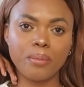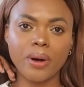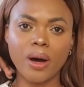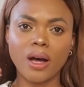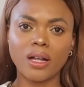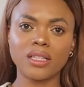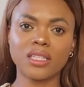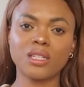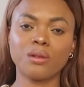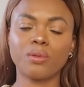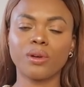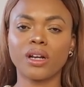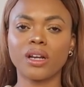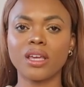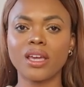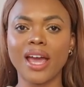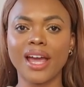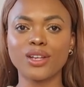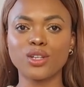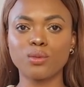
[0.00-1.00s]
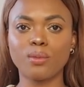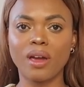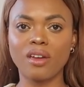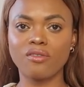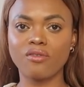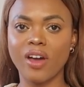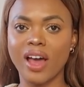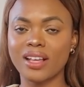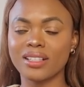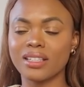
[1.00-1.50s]
But typically I do my
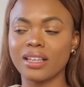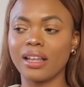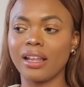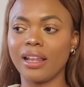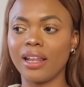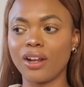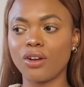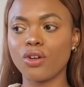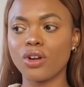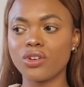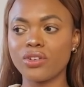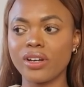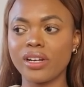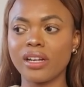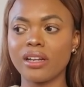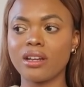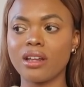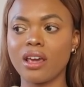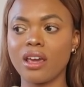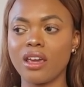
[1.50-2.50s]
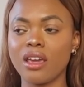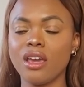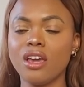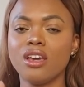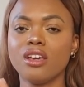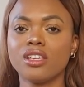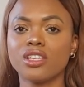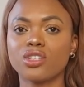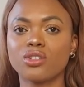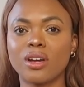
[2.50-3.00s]
fast later during the day,
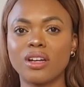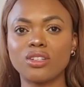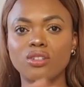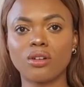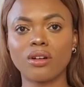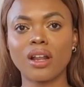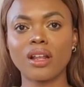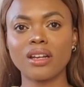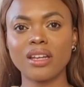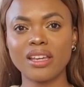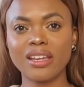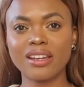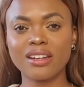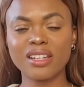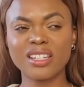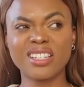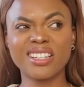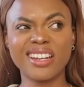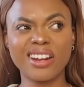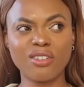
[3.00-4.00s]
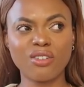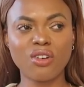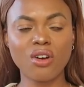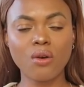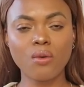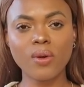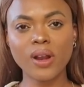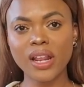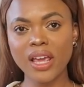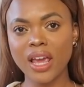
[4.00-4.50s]
so I don't eat
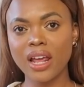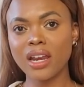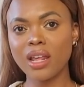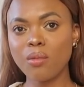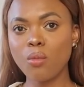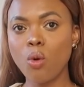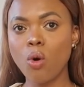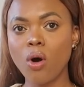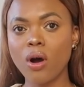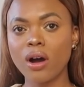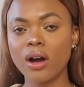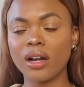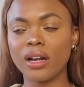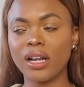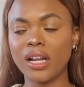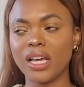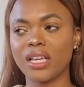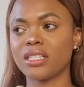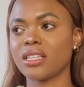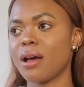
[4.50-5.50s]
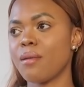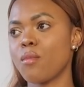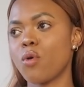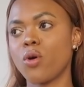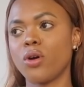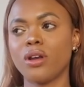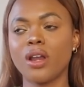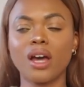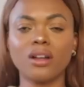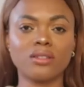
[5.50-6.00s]
dinner really anymore unless I'm
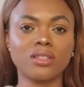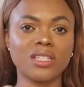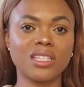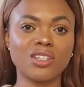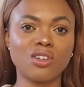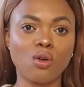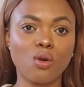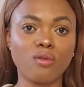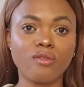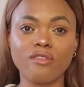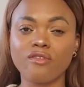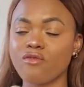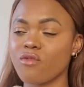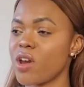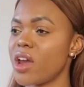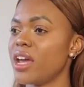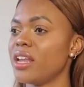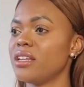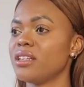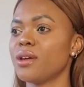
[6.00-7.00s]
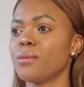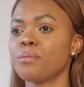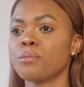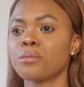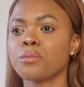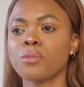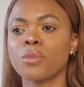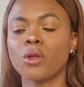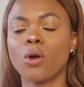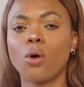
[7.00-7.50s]
going out to dinner with a friend,
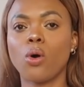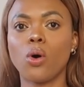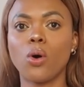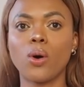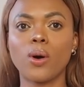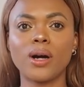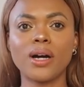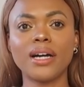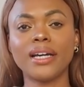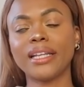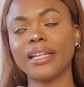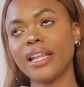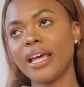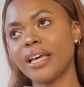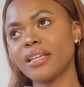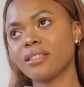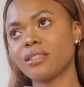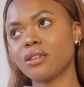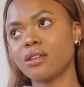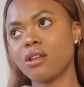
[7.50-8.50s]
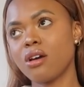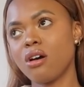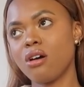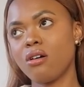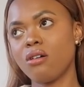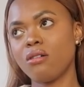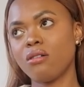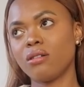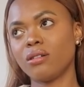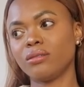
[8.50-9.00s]
or unless, you
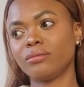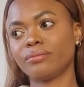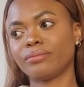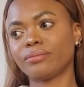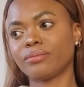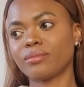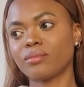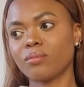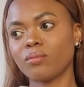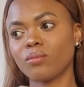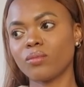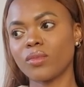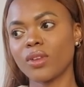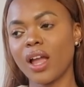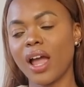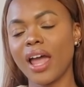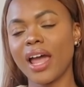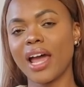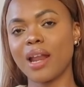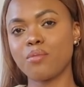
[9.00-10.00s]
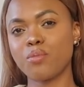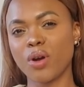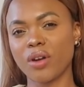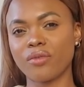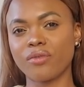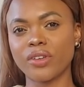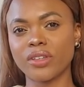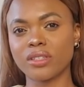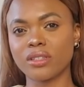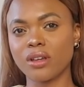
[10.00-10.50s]
know, I had
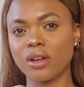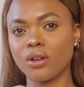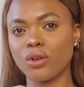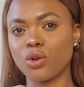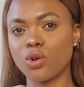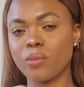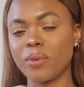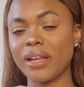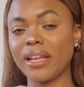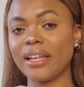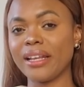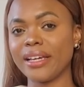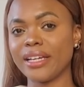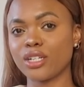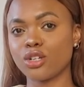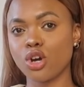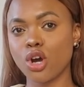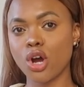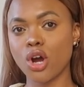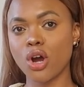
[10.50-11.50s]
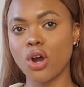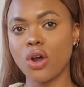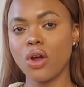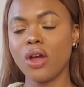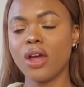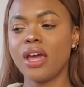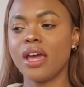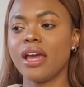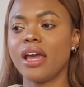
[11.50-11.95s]
breakfast a little bit later.